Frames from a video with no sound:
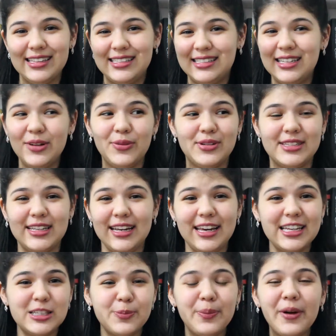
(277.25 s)
Seriously,
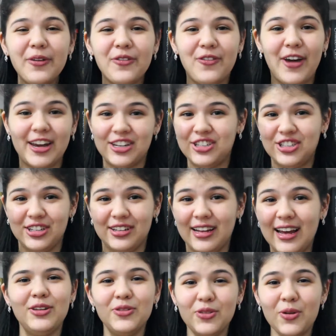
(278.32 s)
it's
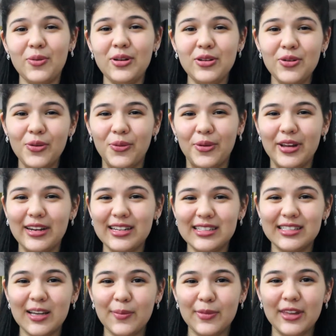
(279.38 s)
perfection. You know when you're reading
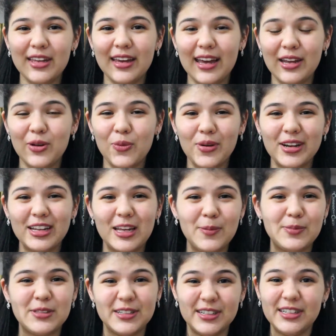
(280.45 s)
something and you want to
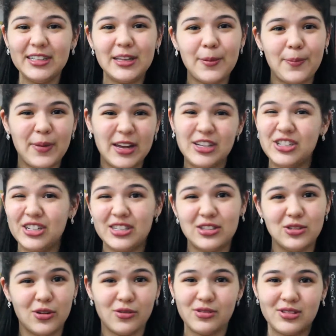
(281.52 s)
keep turning the
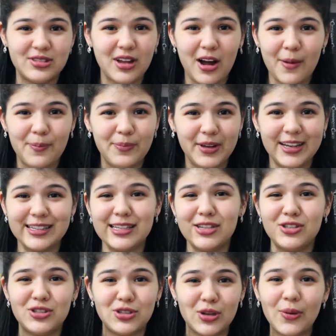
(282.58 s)
pages non-stop because
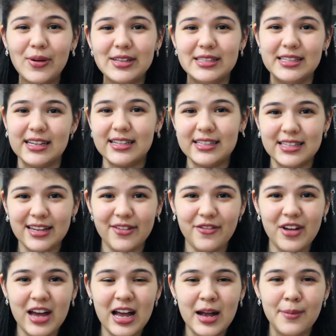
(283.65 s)
it's so addictive,
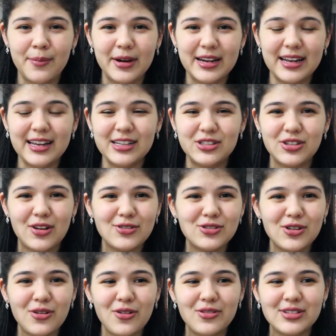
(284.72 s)
but it's
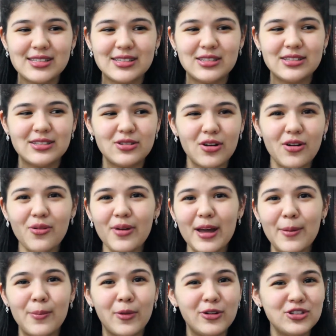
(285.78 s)
also so
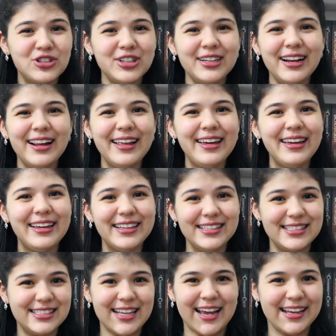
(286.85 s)
emotionally
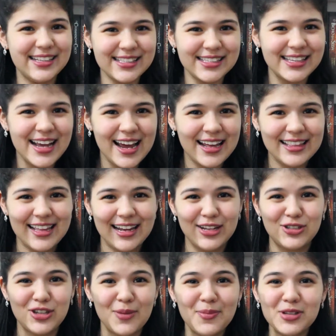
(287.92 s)
intense that
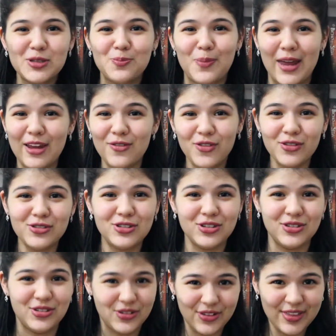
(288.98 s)
it's almost painful
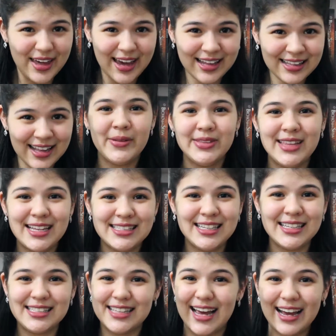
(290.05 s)
to do that. That's
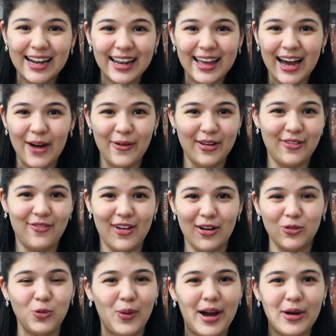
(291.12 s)
exactly how I
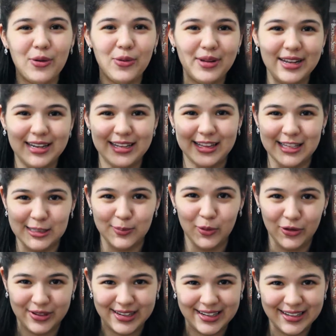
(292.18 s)
felt while reading this book.